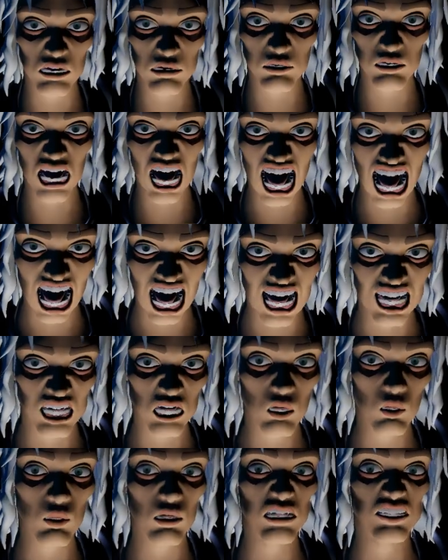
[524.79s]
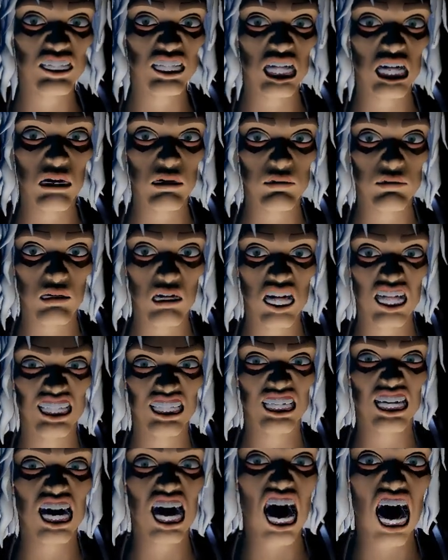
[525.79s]
find yourself in a
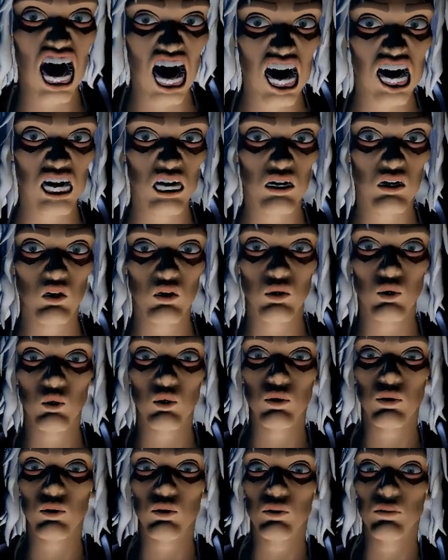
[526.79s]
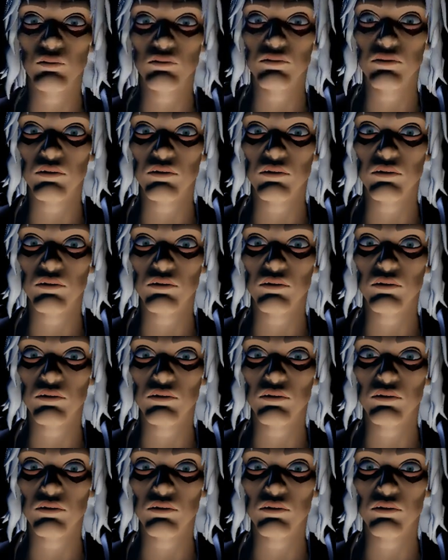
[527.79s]
dark room.